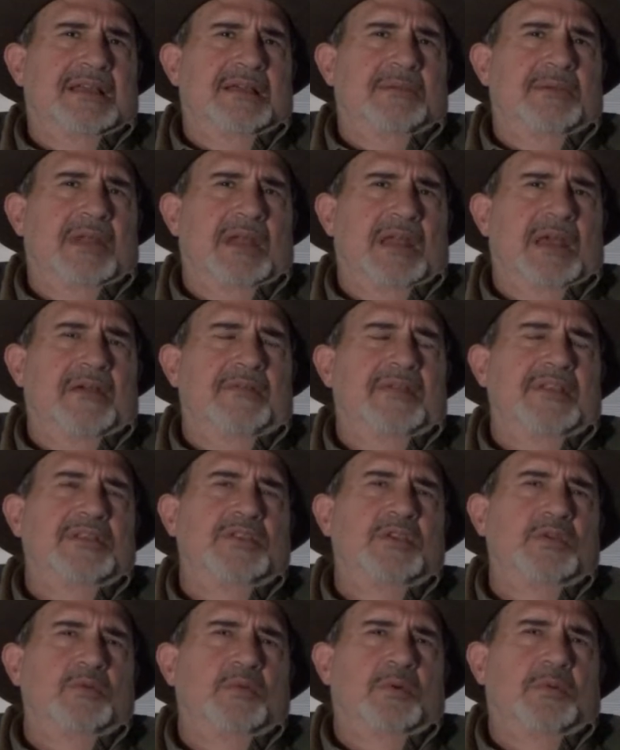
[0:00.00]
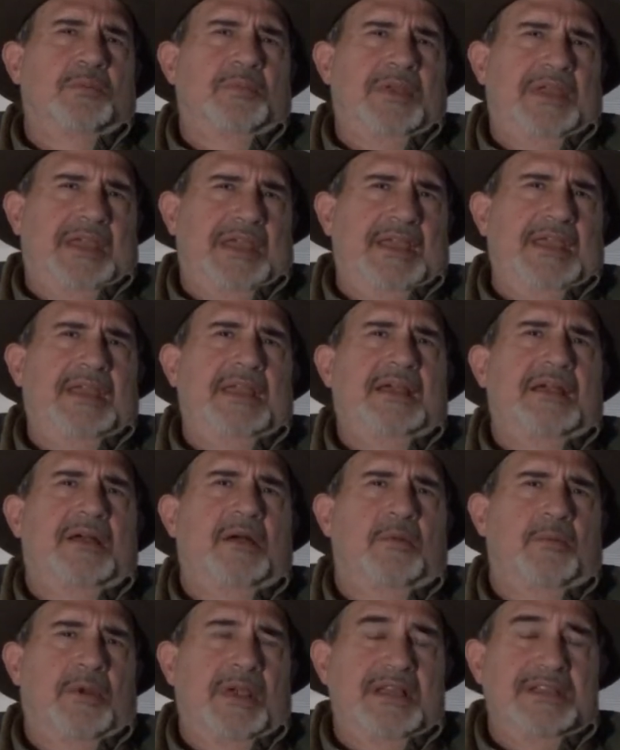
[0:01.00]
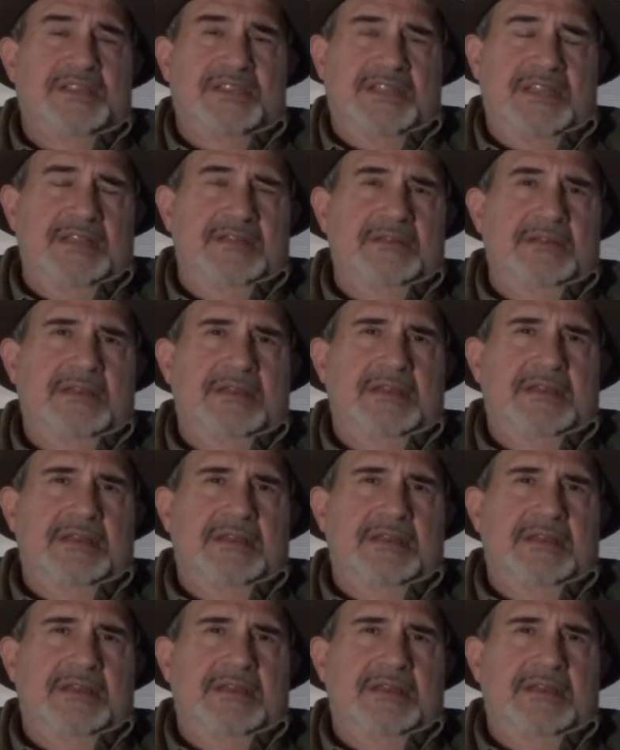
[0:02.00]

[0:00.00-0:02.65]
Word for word: beloved, you will be arrested